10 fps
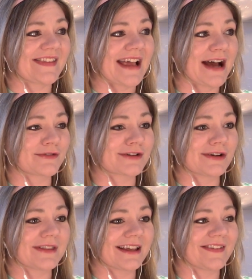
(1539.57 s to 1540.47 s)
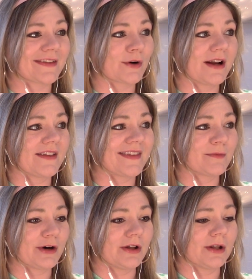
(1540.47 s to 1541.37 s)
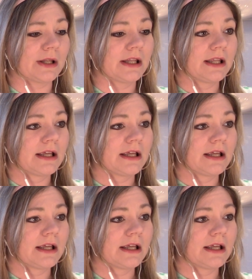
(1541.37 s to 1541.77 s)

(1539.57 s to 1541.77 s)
after this crazy ball.